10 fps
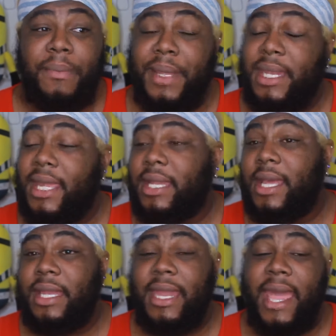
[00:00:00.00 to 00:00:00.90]
Been there,
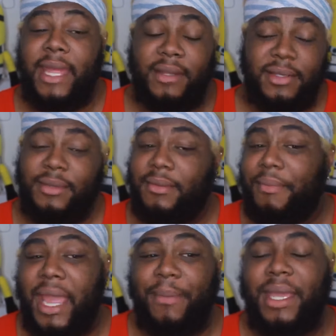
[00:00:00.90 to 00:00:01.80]
done that.
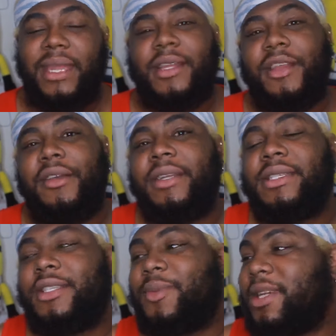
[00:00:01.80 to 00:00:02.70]
Might be in the current
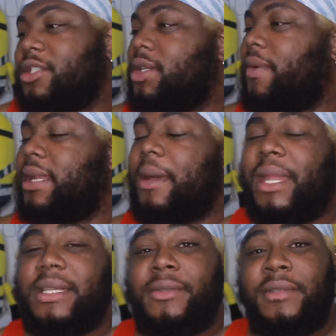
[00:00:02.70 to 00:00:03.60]
situation right now,
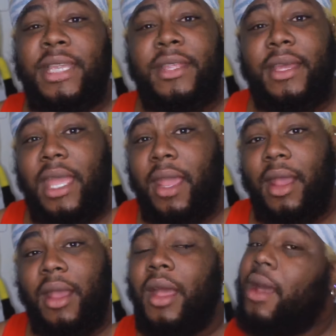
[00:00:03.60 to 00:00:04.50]
but that's neither
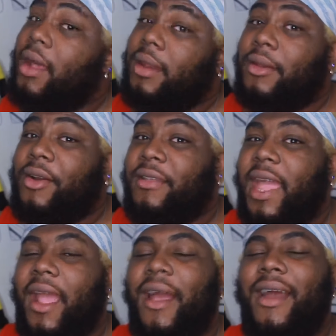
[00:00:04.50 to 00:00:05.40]
here nor there.